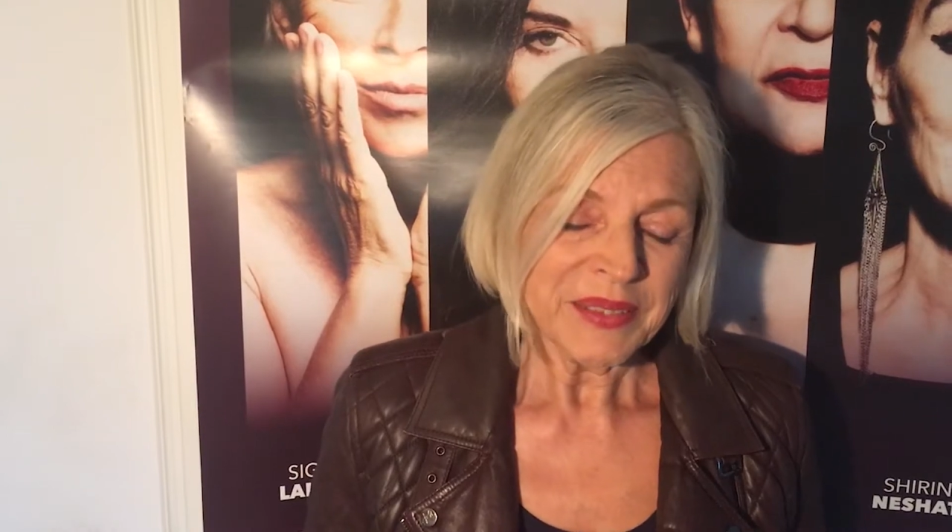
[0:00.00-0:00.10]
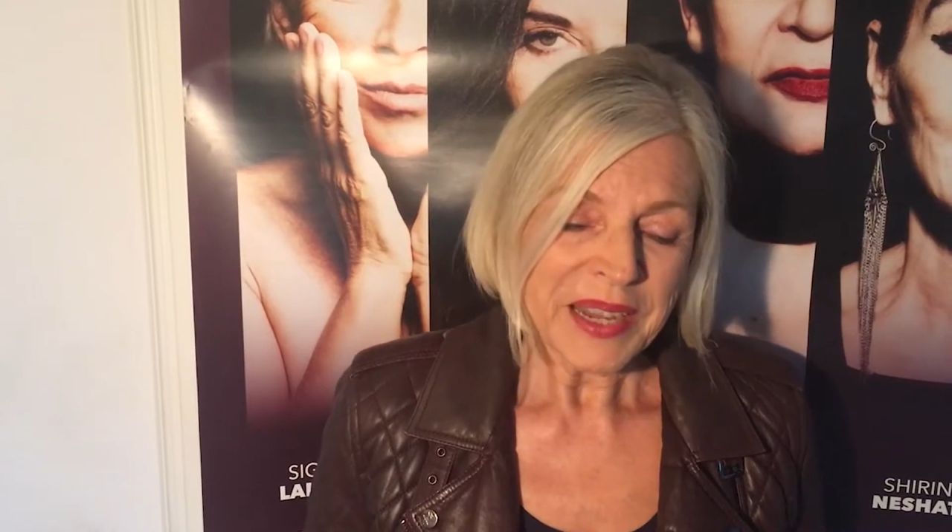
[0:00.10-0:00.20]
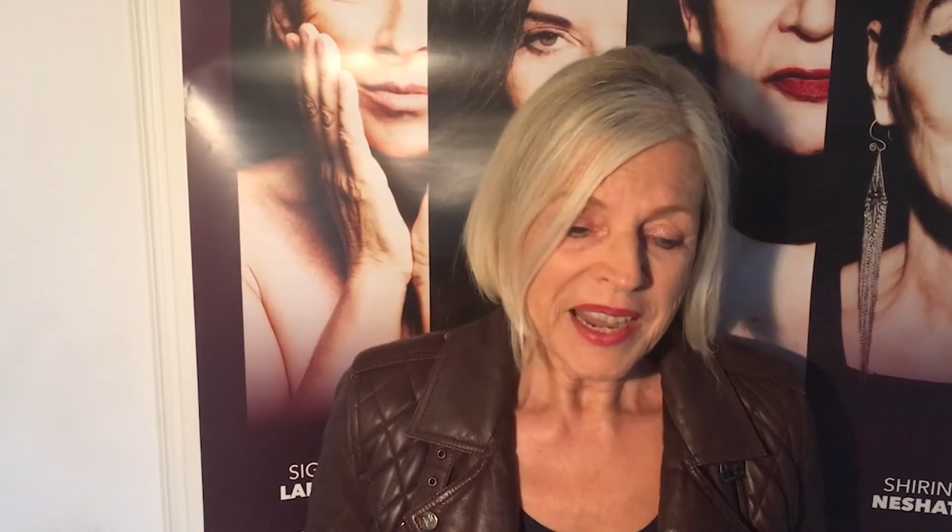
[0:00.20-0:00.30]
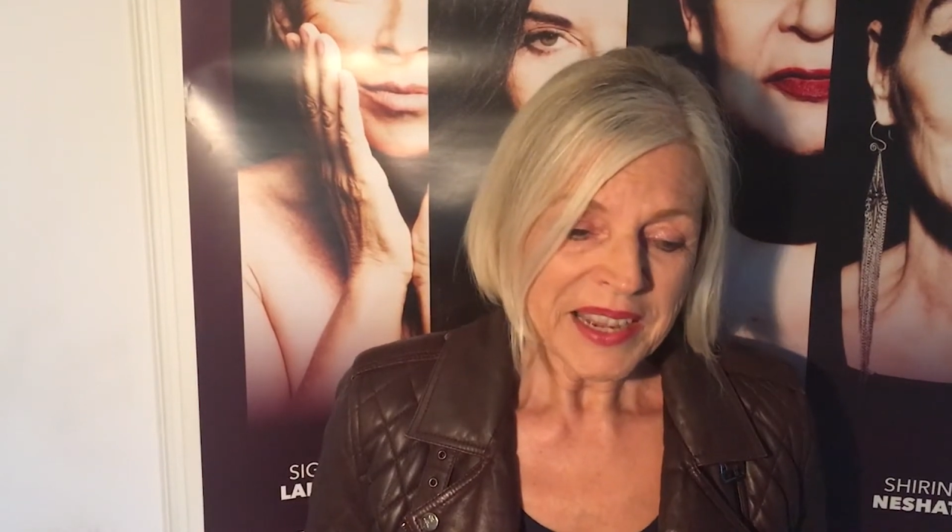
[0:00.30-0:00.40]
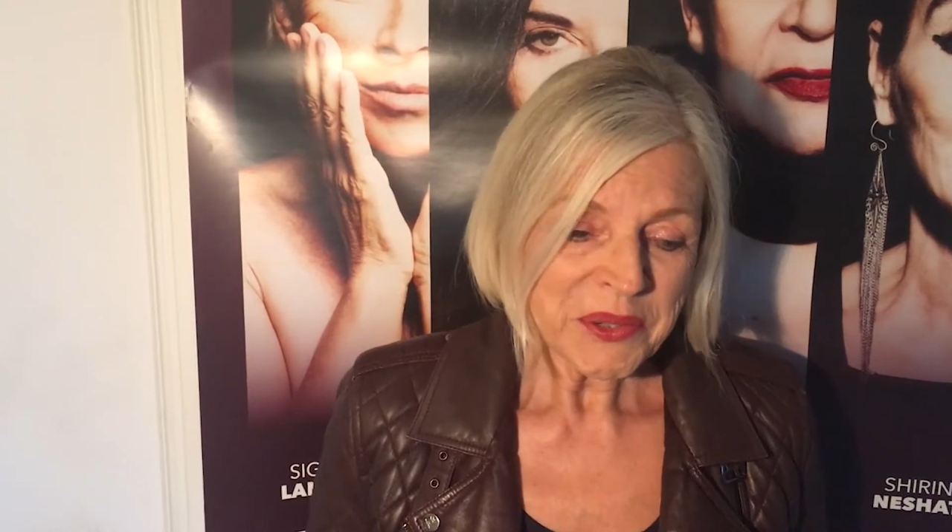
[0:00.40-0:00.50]

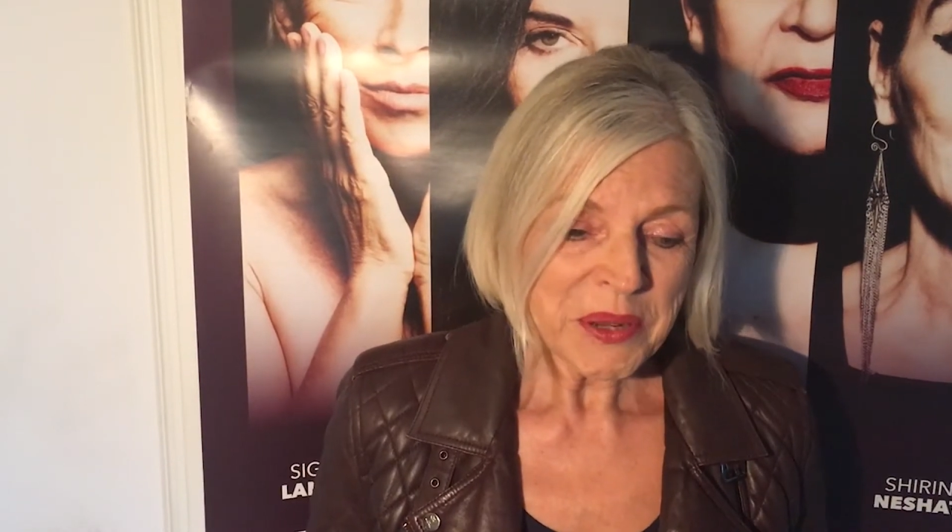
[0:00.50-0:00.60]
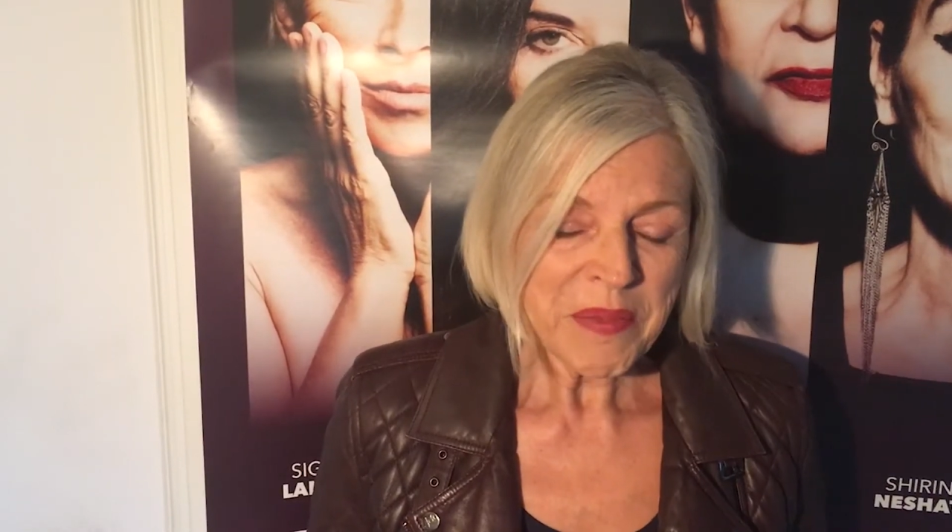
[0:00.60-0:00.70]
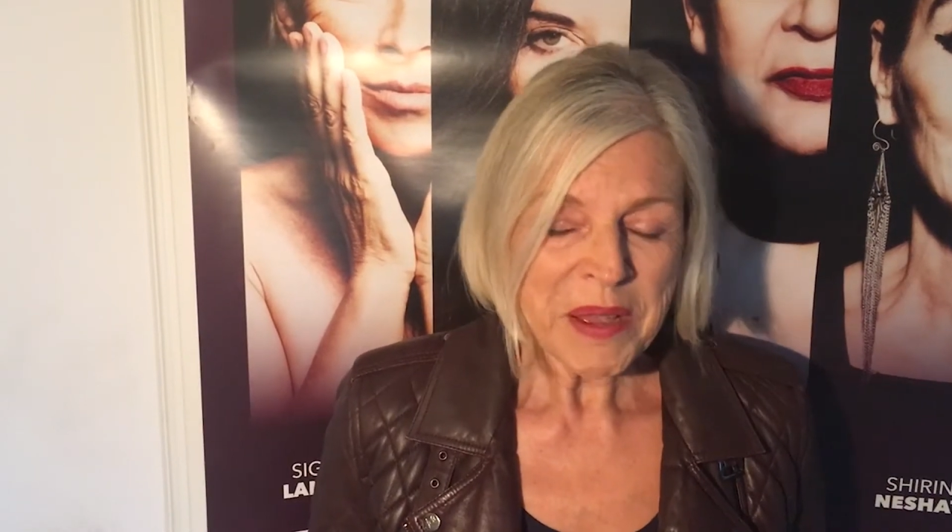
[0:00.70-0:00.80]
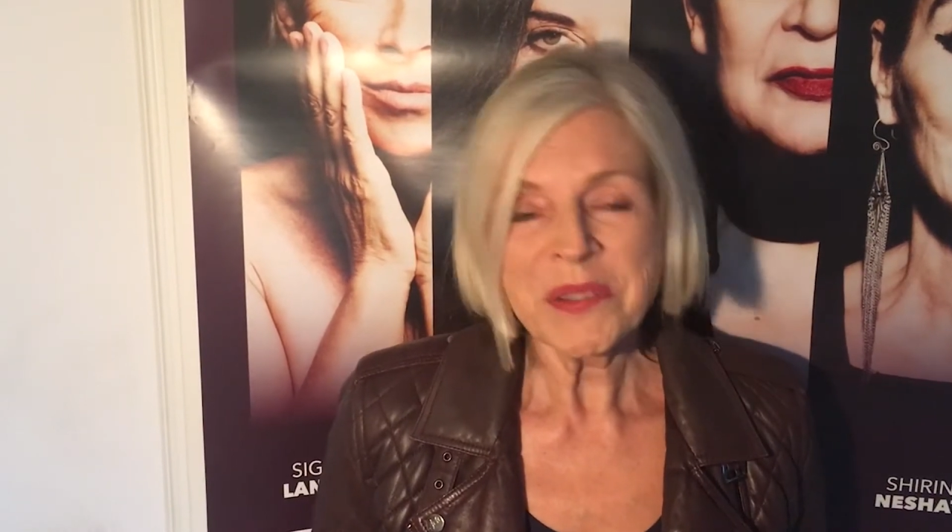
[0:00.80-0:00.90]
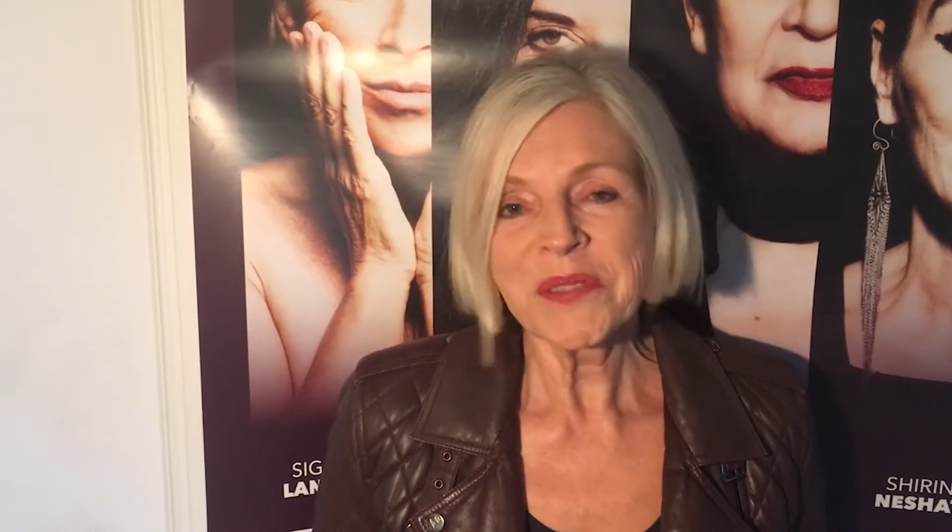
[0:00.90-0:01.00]
I
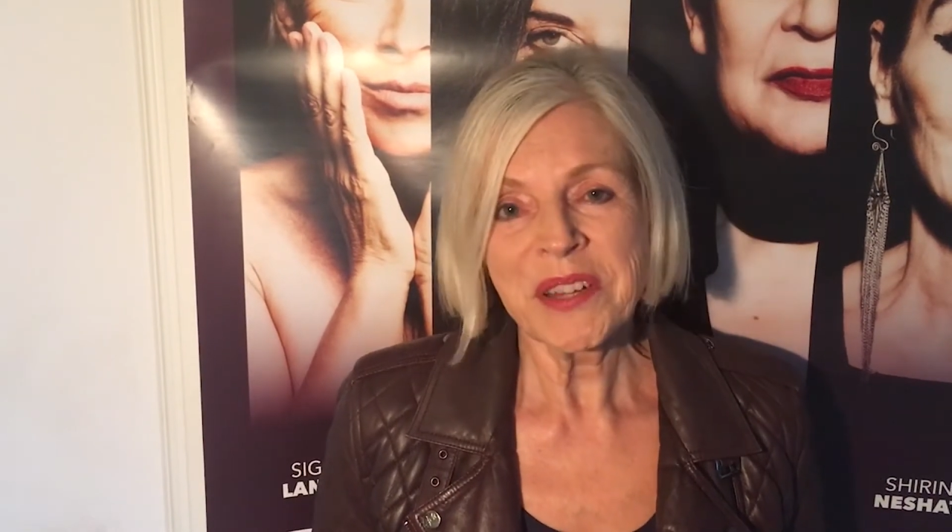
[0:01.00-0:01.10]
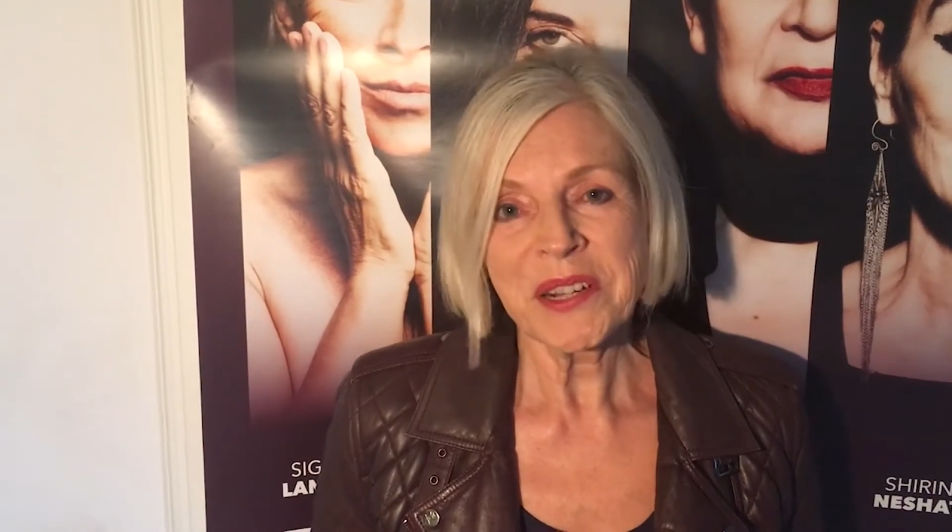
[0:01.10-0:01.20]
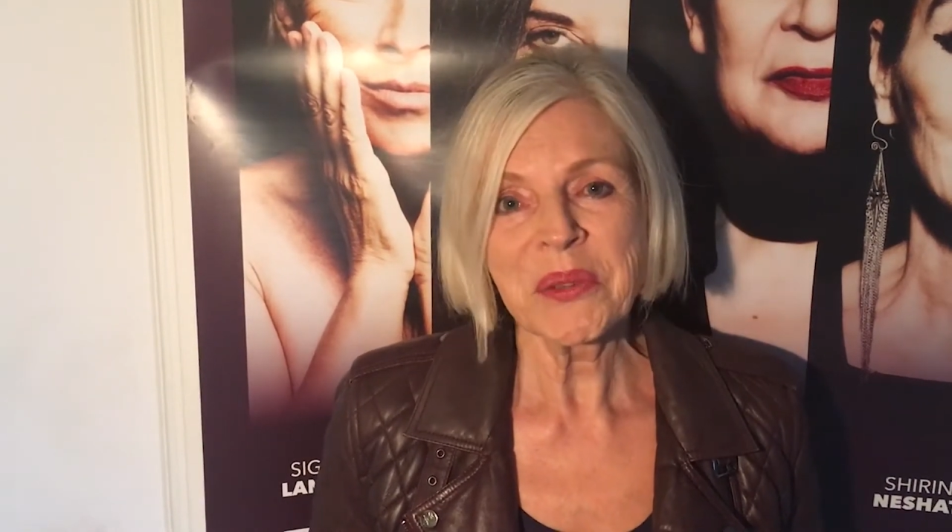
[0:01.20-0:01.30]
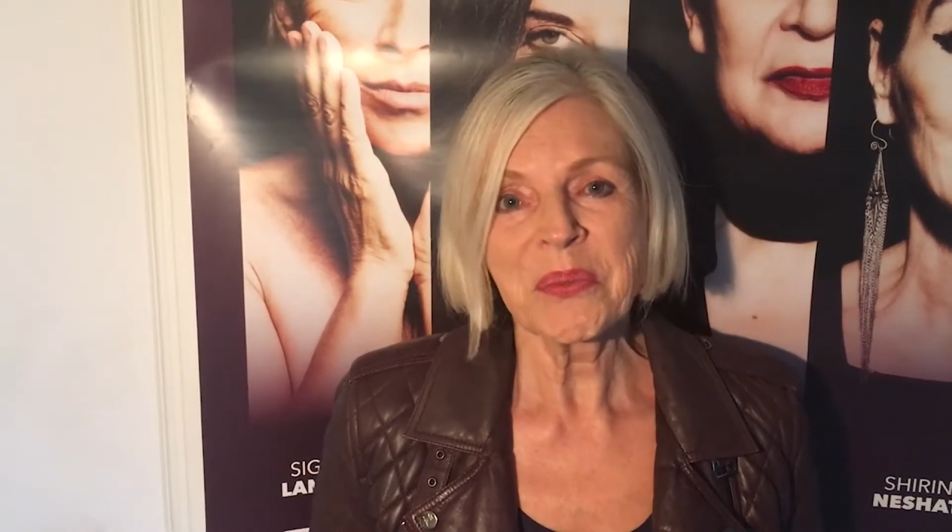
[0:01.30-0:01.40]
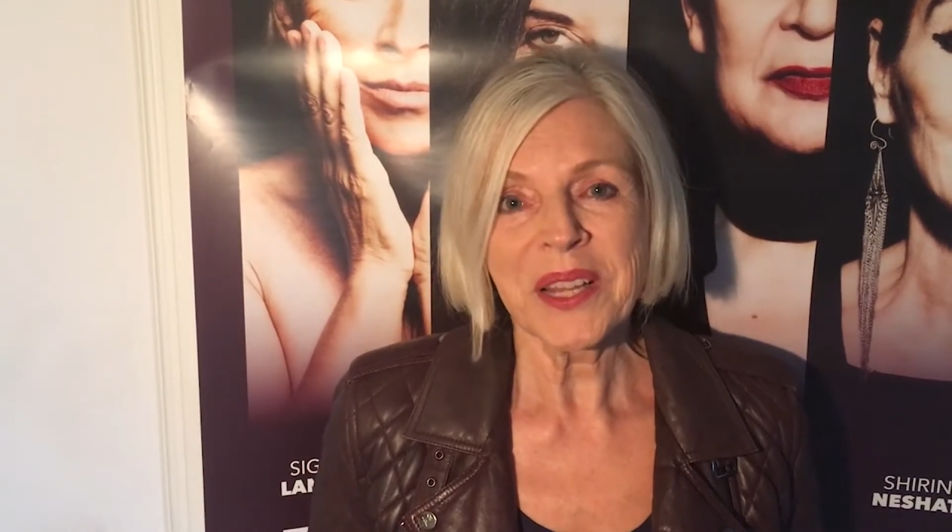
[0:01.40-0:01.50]
remember
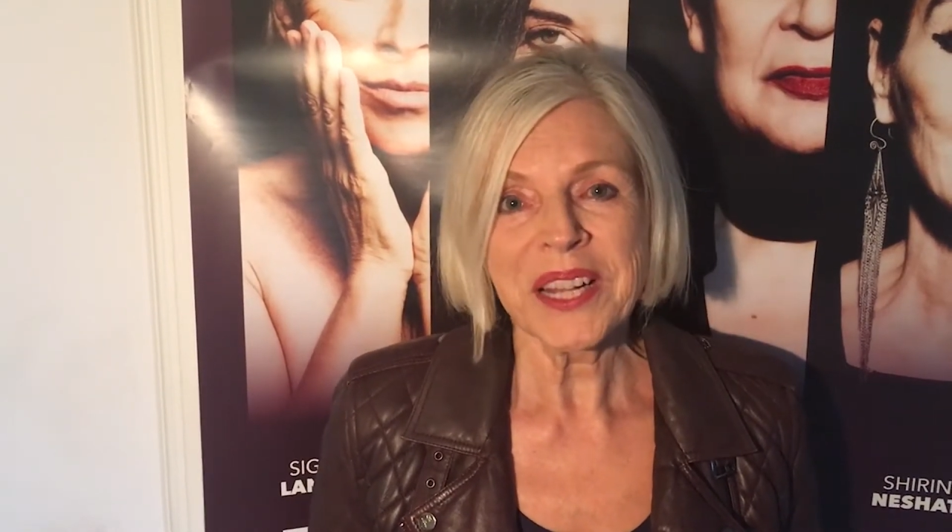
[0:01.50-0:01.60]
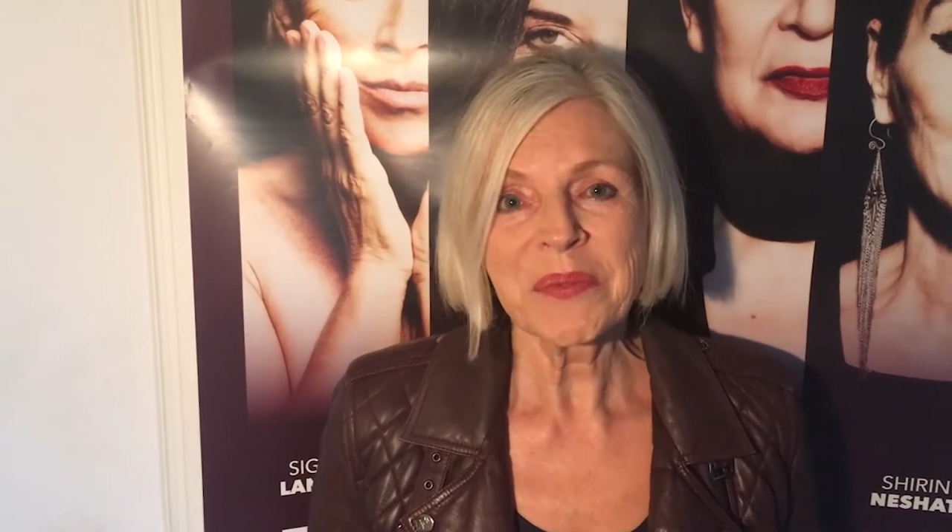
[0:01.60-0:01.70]
very well